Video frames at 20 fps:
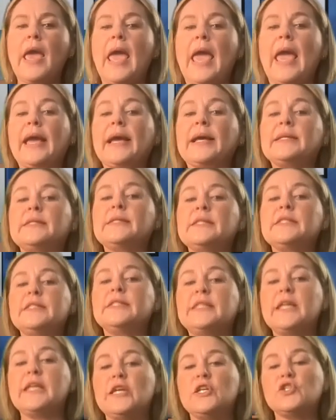and
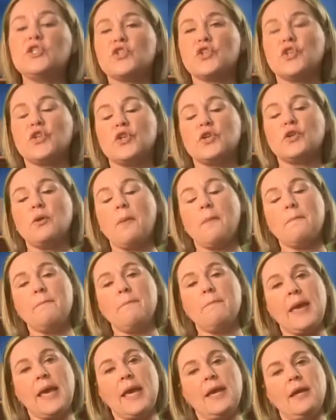
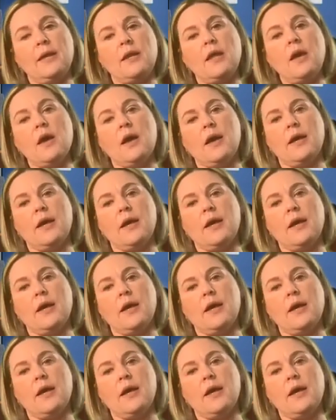teacher-made